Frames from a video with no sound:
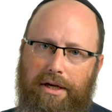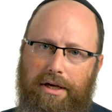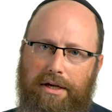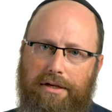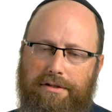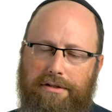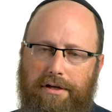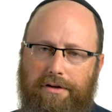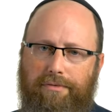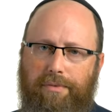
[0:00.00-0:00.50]

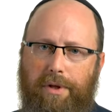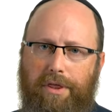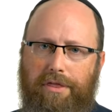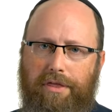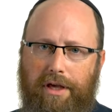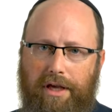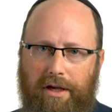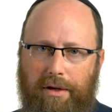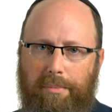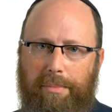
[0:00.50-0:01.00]
is that if we
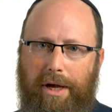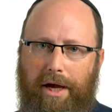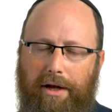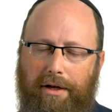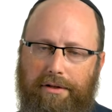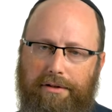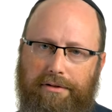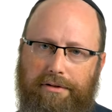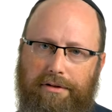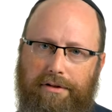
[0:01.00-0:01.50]
think
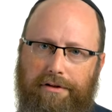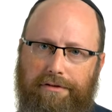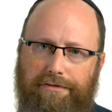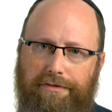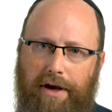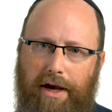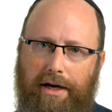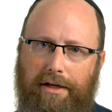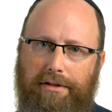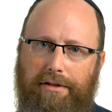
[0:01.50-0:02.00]
about the
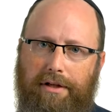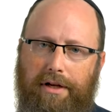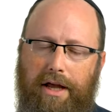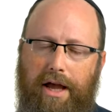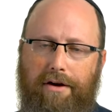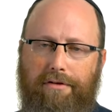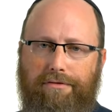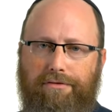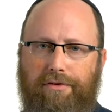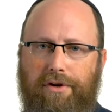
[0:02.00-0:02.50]
fact that
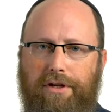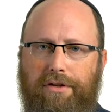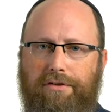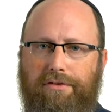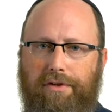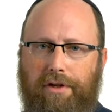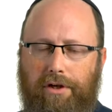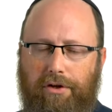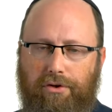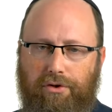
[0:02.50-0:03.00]
every
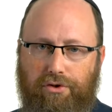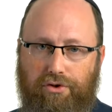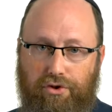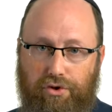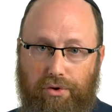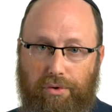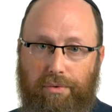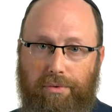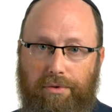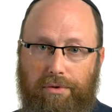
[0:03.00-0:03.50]
single
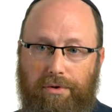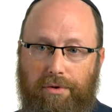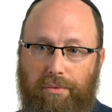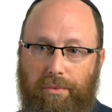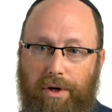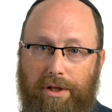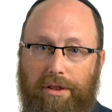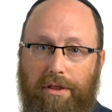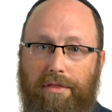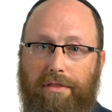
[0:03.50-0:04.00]
Jew,
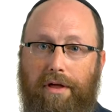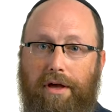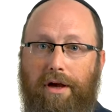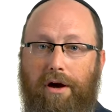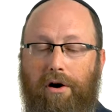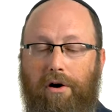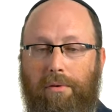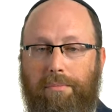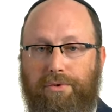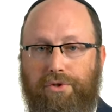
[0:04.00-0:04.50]
whether they
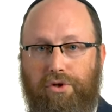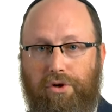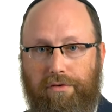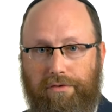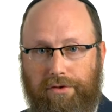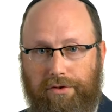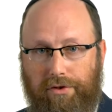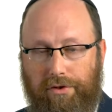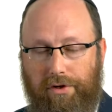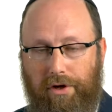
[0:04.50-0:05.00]
are
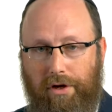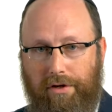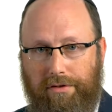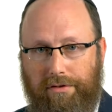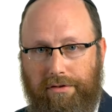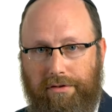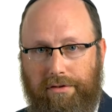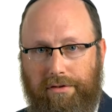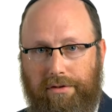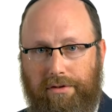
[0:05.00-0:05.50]
observant or not,
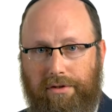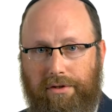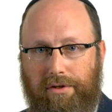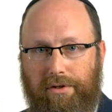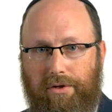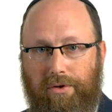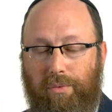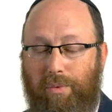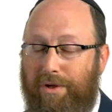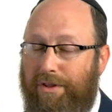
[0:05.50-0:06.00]

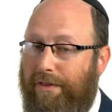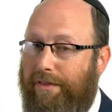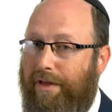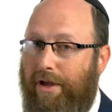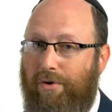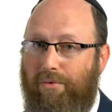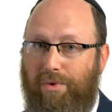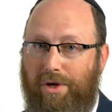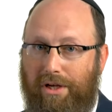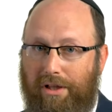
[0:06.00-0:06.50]
whether
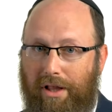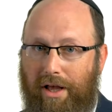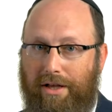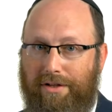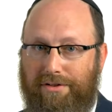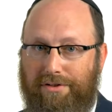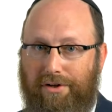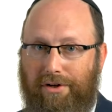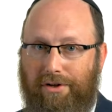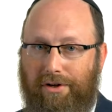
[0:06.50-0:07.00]
they
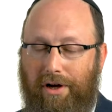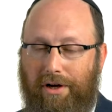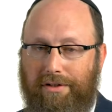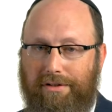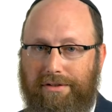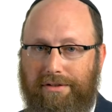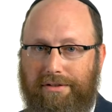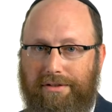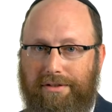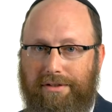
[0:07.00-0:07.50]
realize it or not,
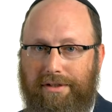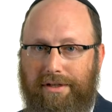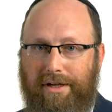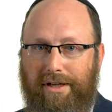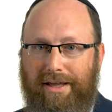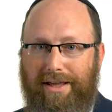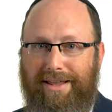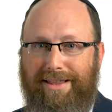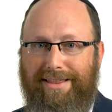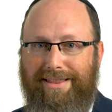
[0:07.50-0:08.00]

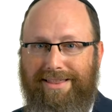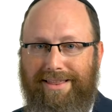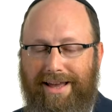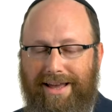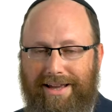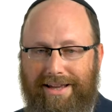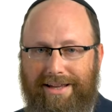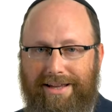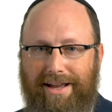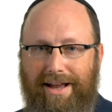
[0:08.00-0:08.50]

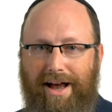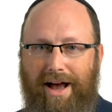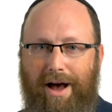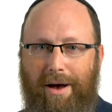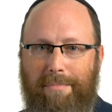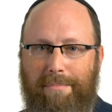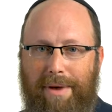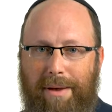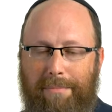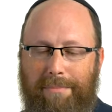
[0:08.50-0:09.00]
they
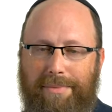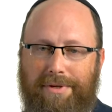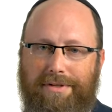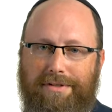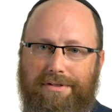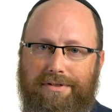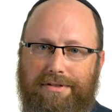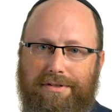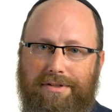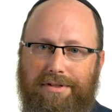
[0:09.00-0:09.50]
are
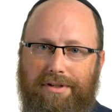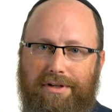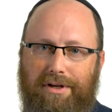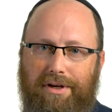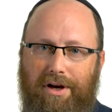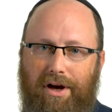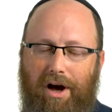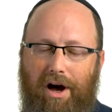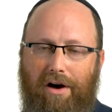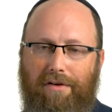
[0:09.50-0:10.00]
members
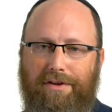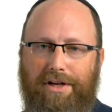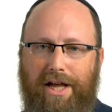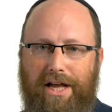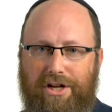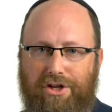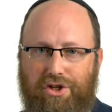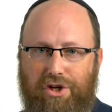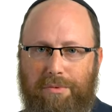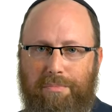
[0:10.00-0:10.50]
of an
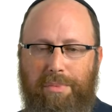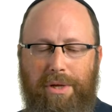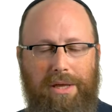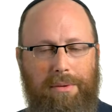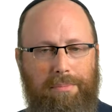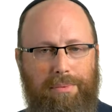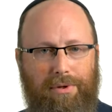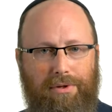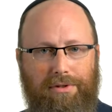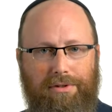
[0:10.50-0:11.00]
ancient
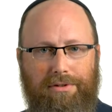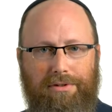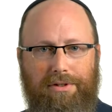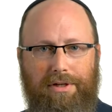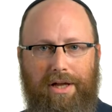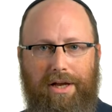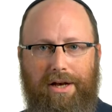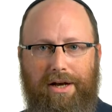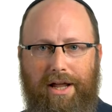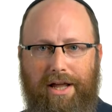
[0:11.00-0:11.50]
people
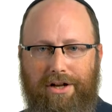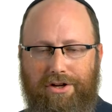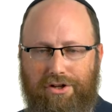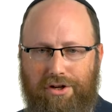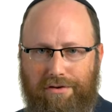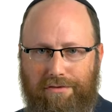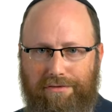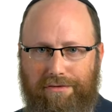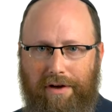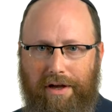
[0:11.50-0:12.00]
and an
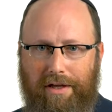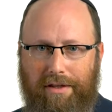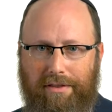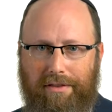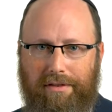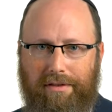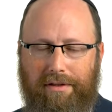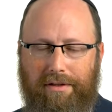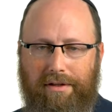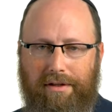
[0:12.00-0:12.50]
ancient
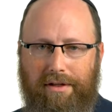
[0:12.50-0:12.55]
faith